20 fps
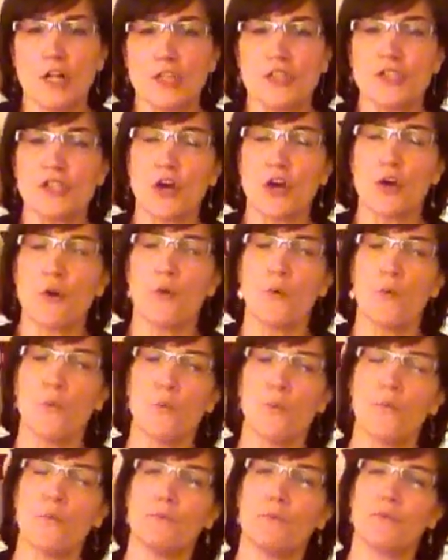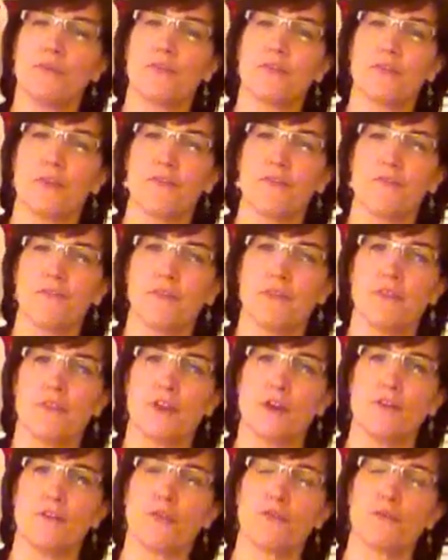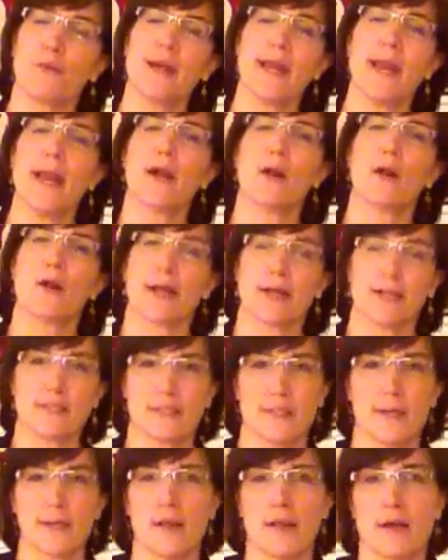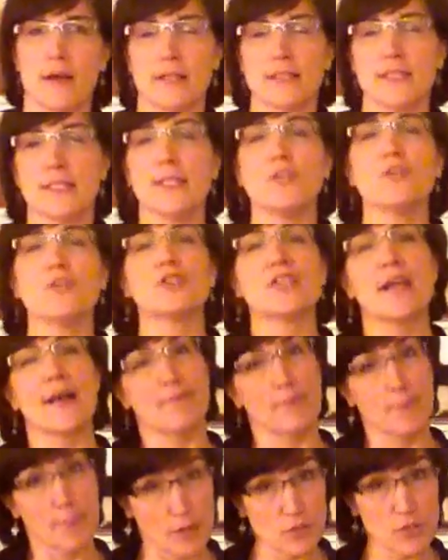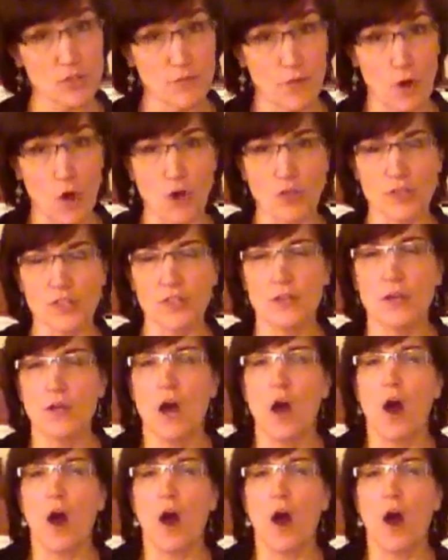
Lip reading: So the three areas that seniors have the most falls